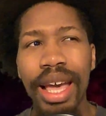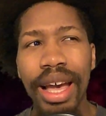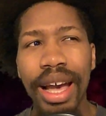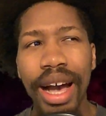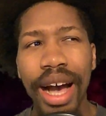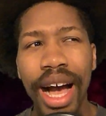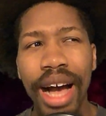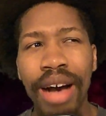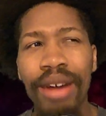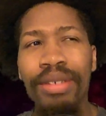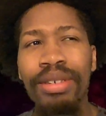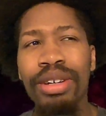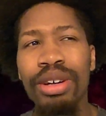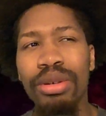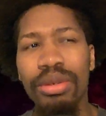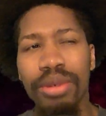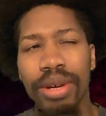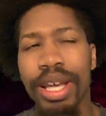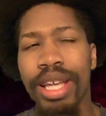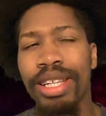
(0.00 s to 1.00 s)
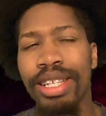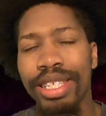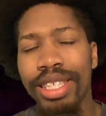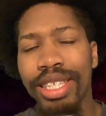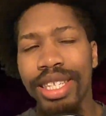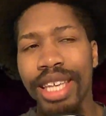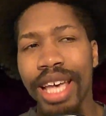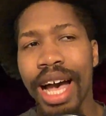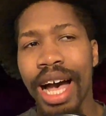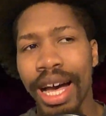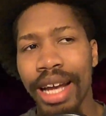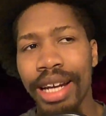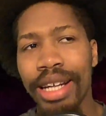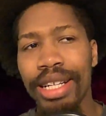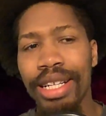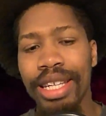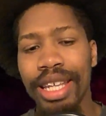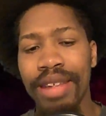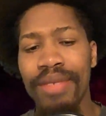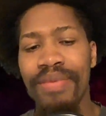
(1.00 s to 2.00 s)
I don't know. It just kind
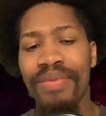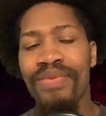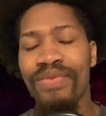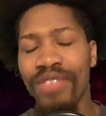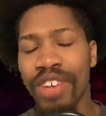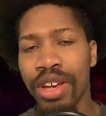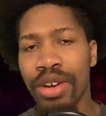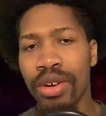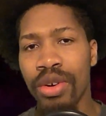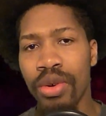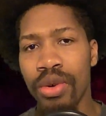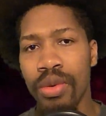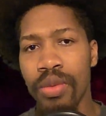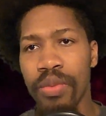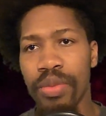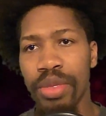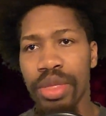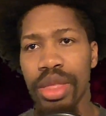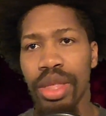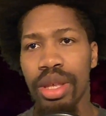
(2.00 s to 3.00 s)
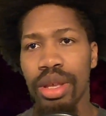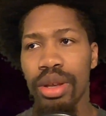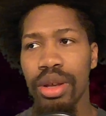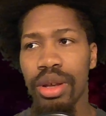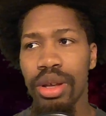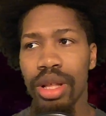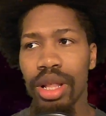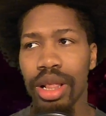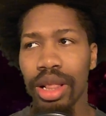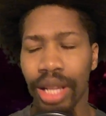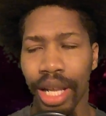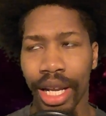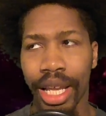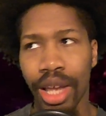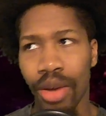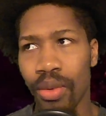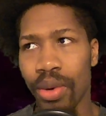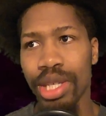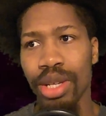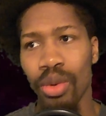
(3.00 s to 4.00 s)
of didn't feel like
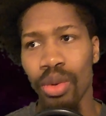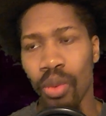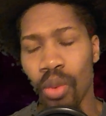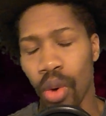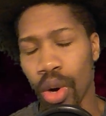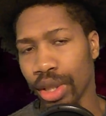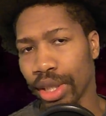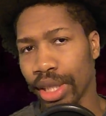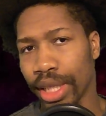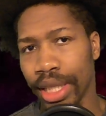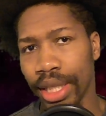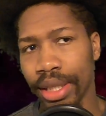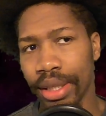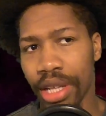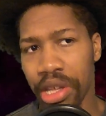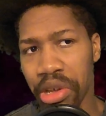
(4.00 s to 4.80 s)
it wasn't working.